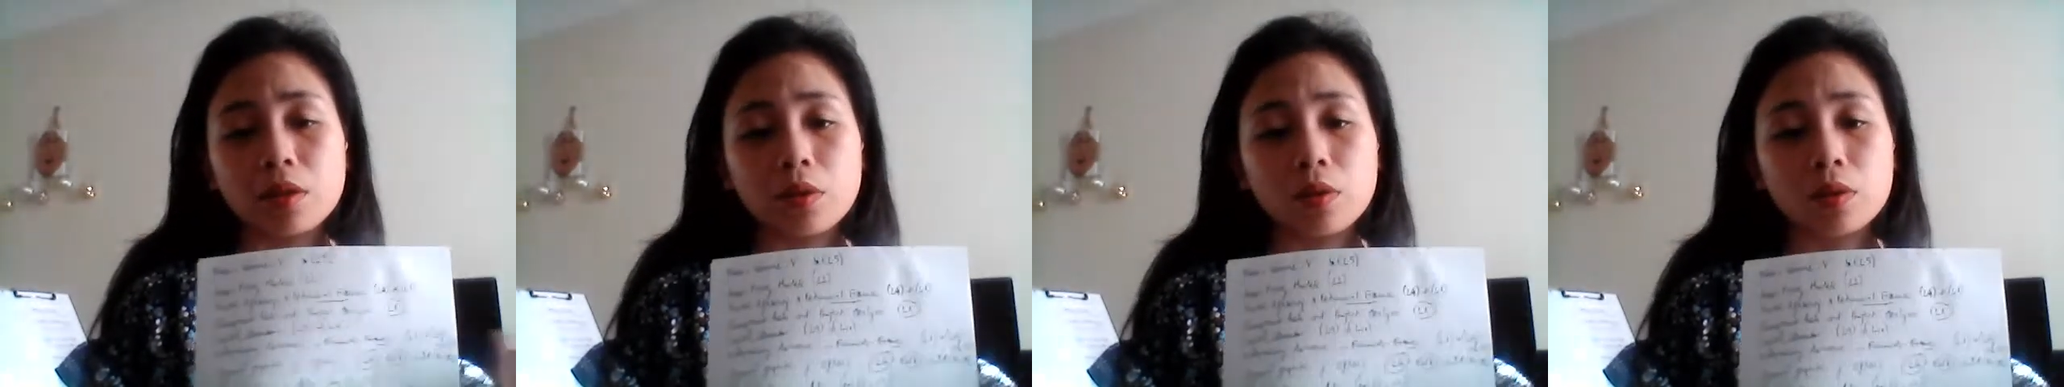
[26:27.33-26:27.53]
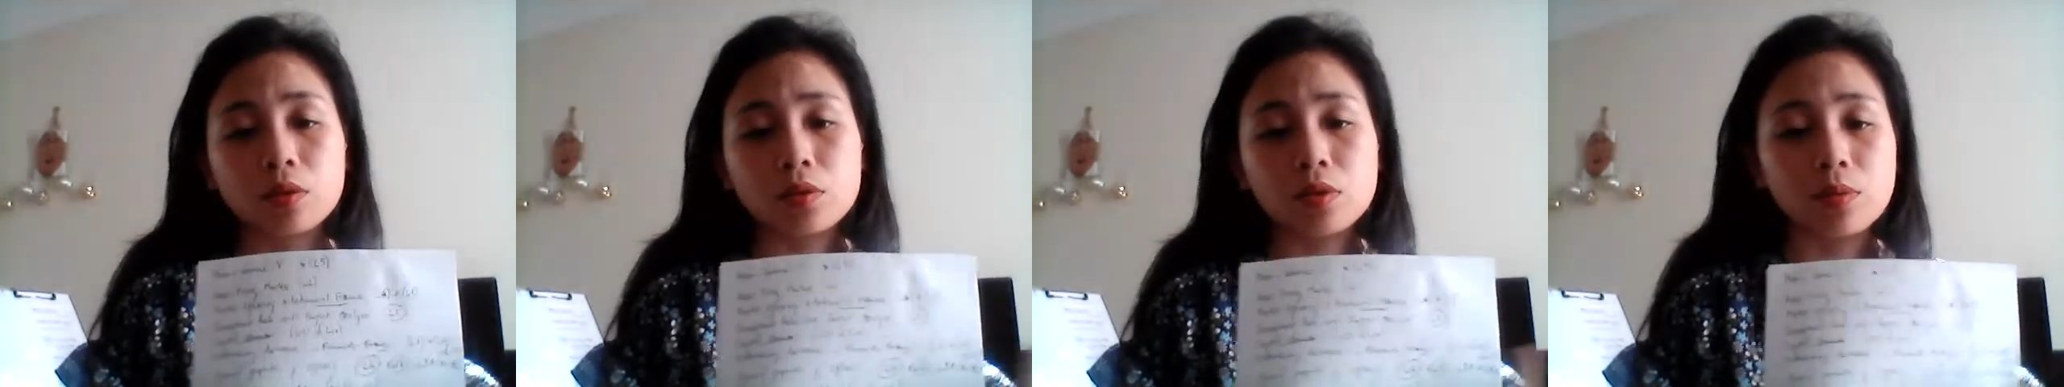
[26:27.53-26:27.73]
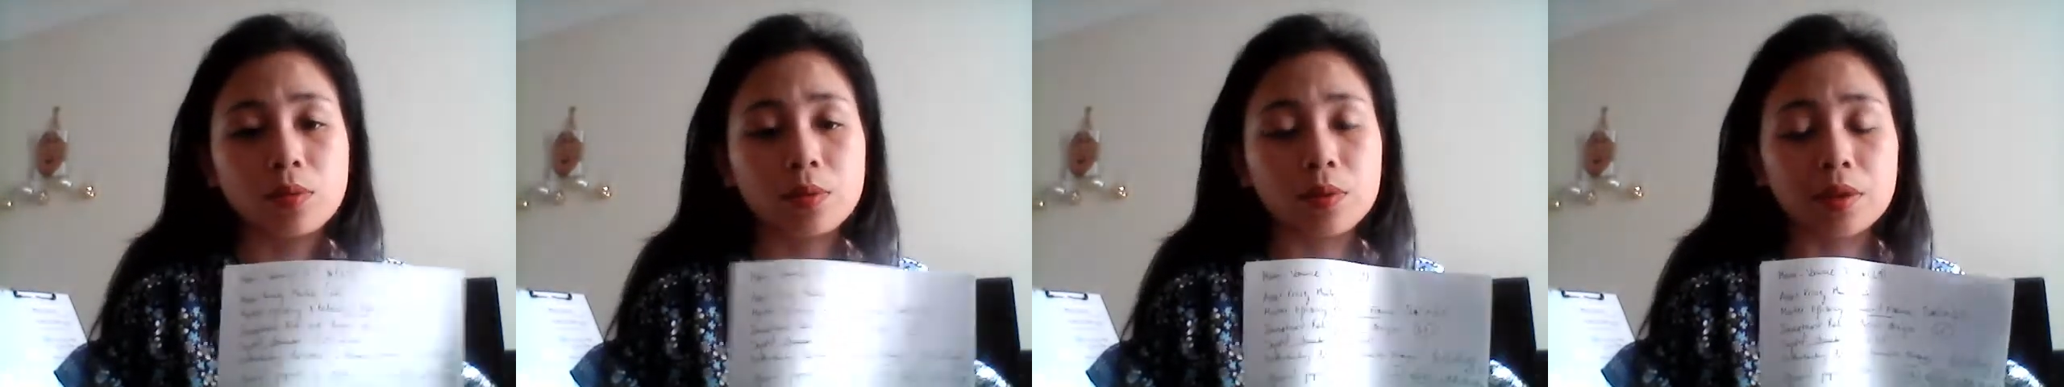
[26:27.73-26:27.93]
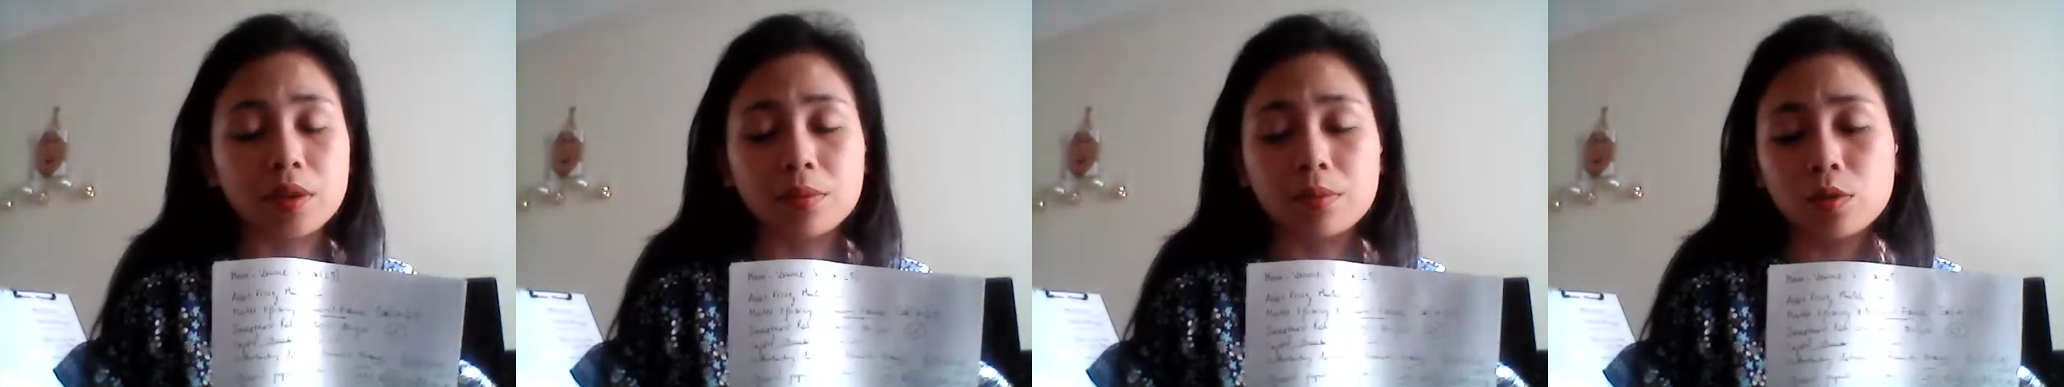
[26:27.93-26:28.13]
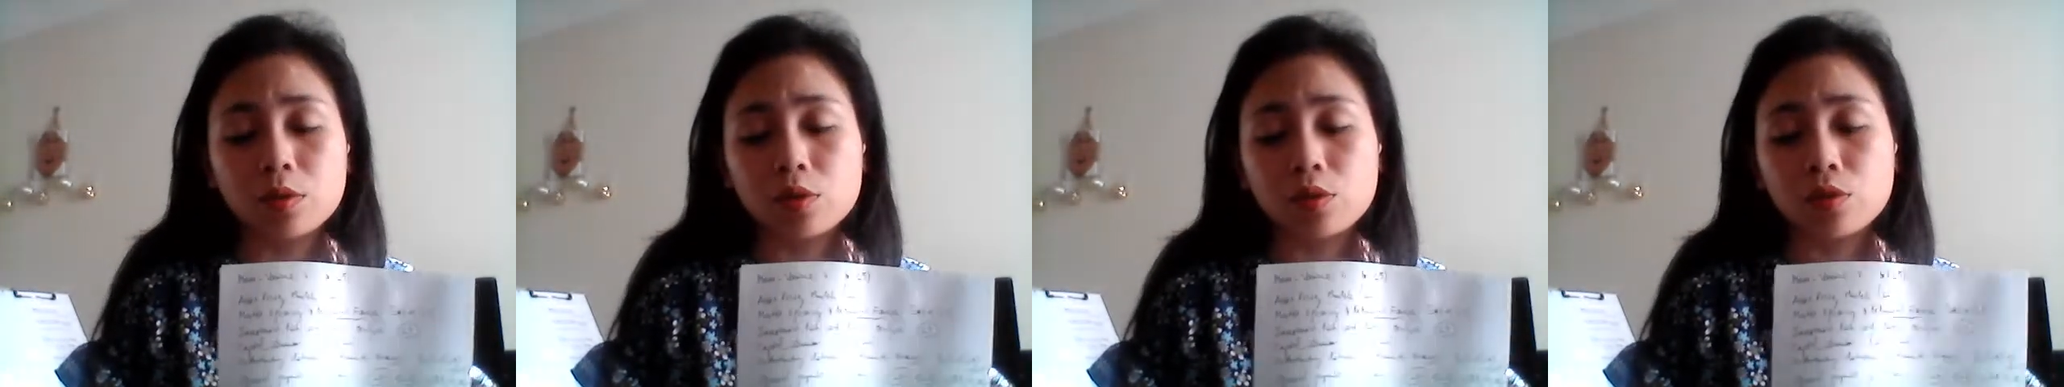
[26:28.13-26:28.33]
October.
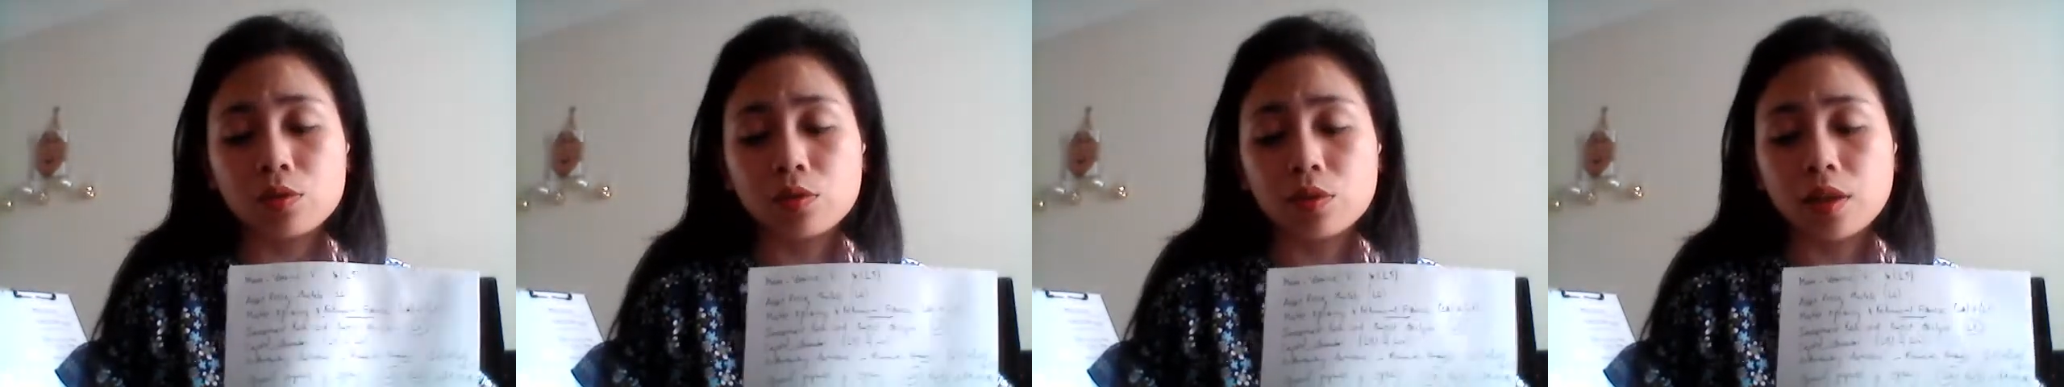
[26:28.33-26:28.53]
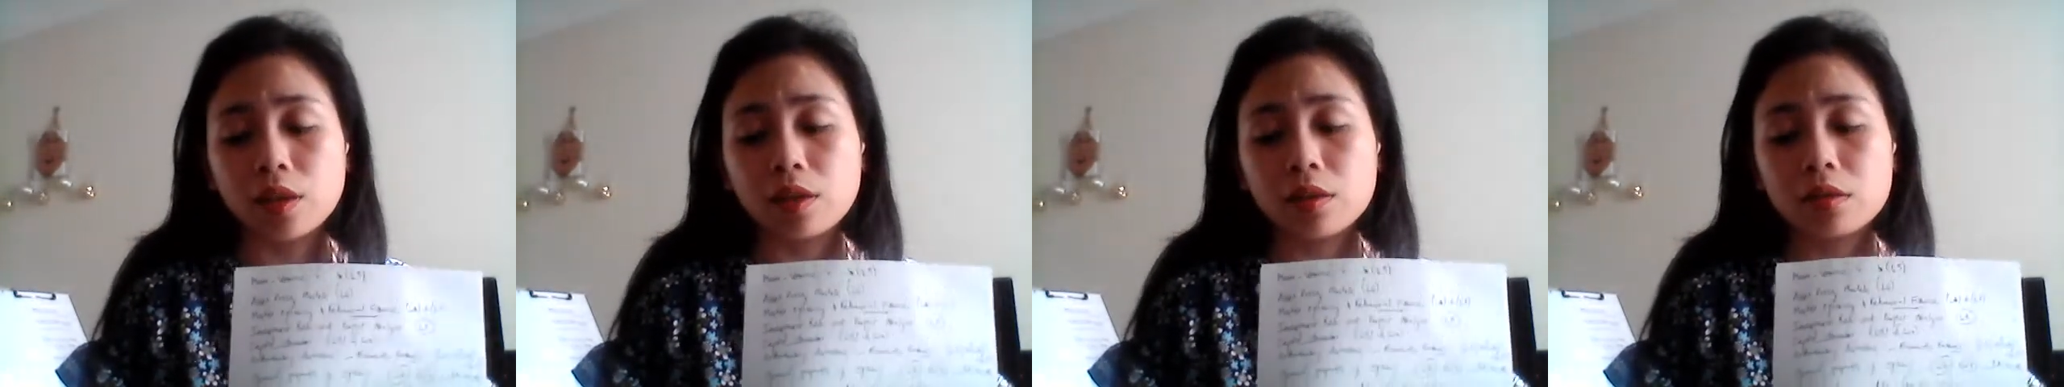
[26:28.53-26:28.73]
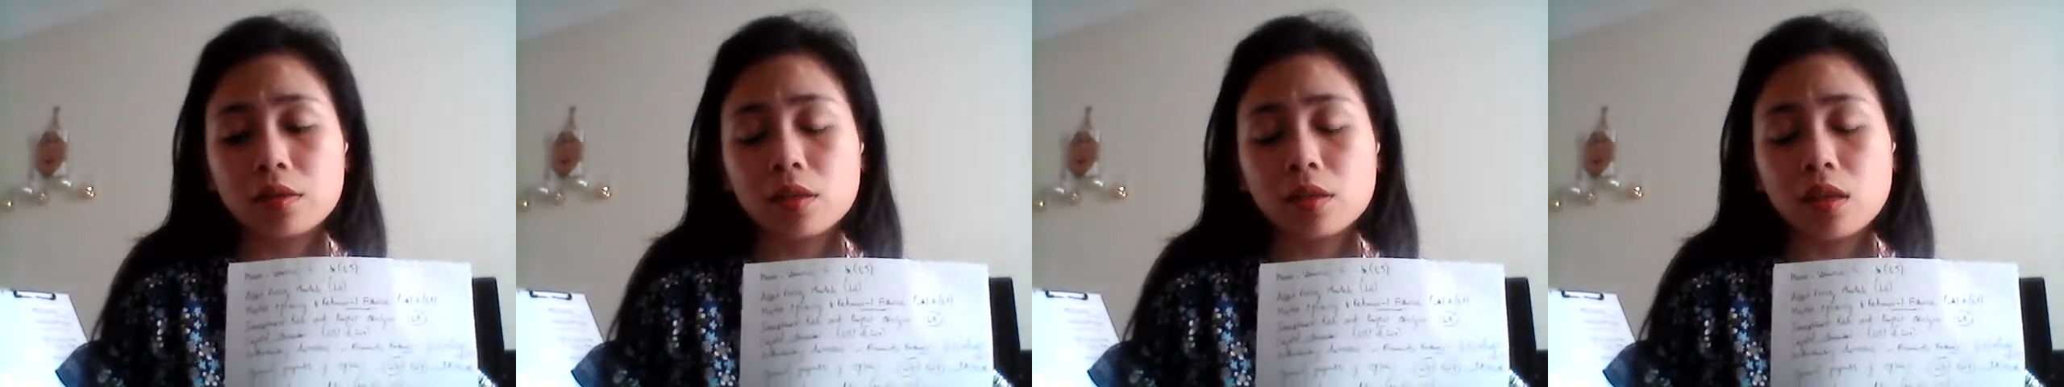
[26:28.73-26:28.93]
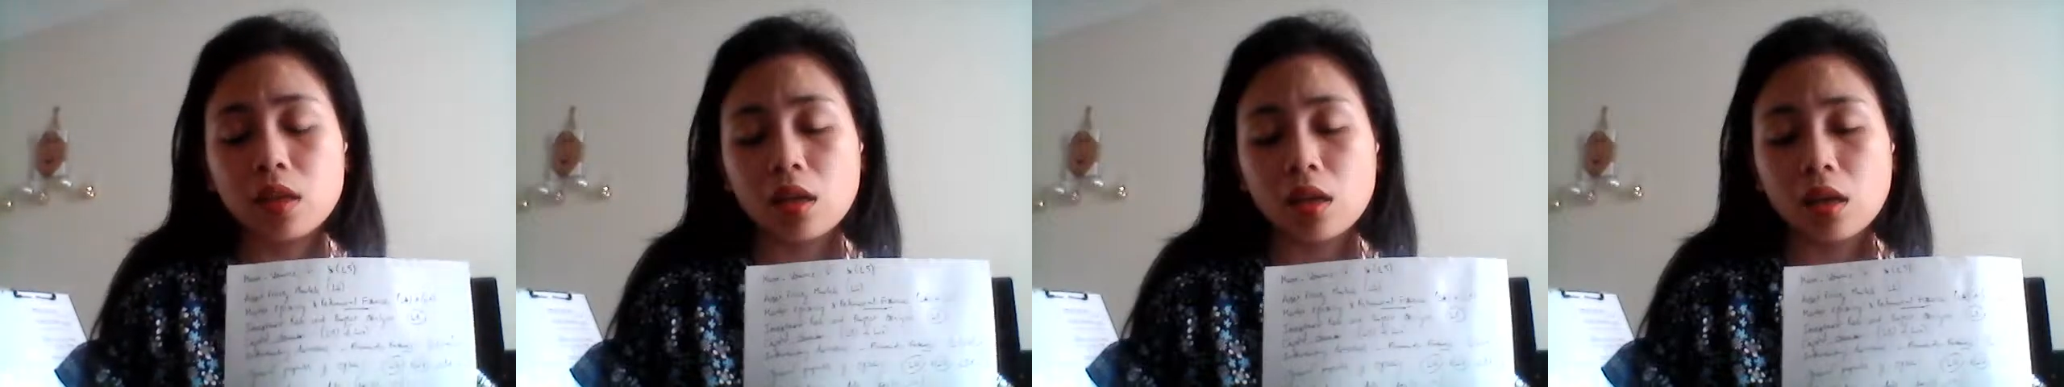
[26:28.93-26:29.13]
I'm not sure yet.